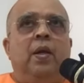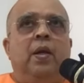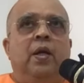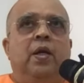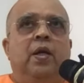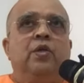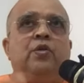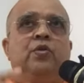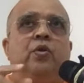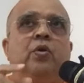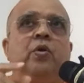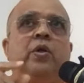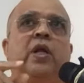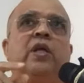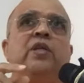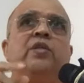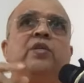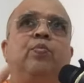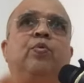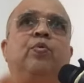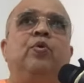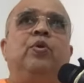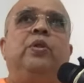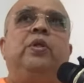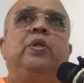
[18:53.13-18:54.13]
It is known as
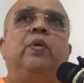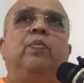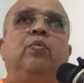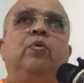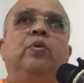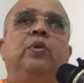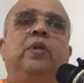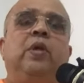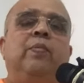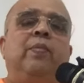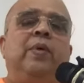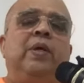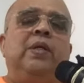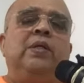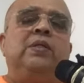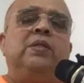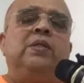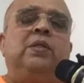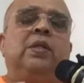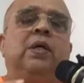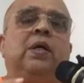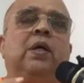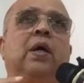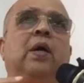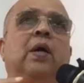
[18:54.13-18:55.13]
buddhi. Buddhi
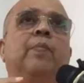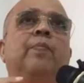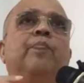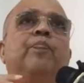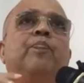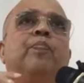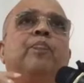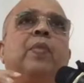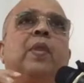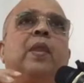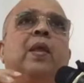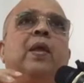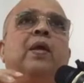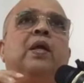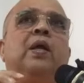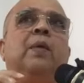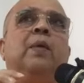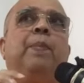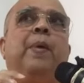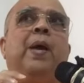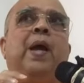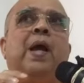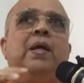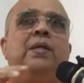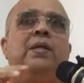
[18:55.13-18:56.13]
means the
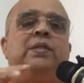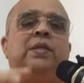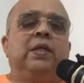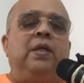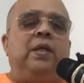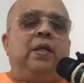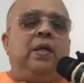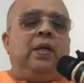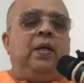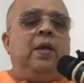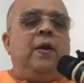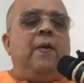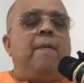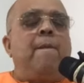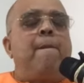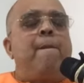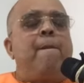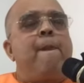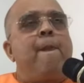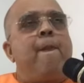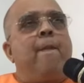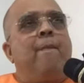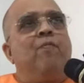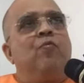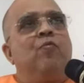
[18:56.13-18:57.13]
capacity
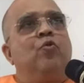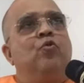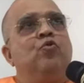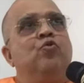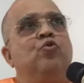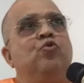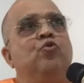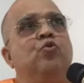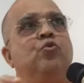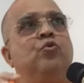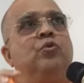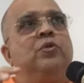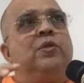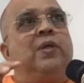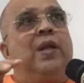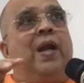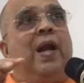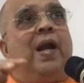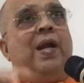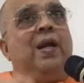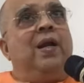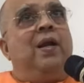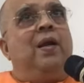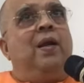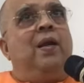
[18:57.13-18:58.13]
to choose
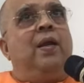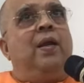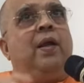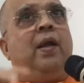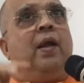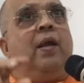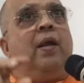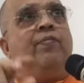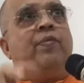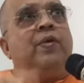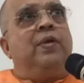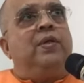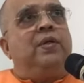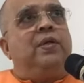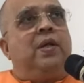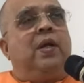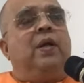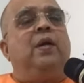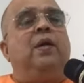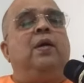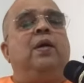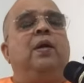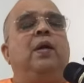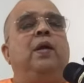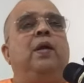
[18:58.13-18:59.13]
rightly,
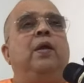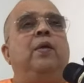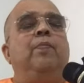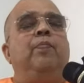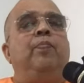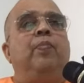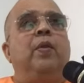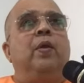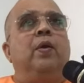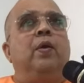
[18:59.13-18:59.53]
efficiently,